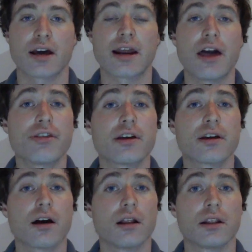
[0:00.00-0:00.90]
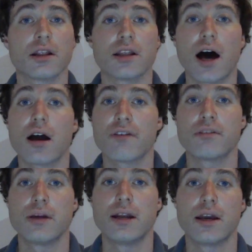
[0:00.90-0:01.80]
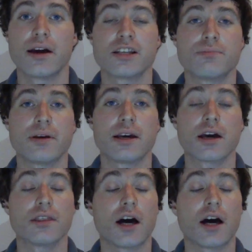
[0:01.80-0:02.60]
And I think a lot of the media is being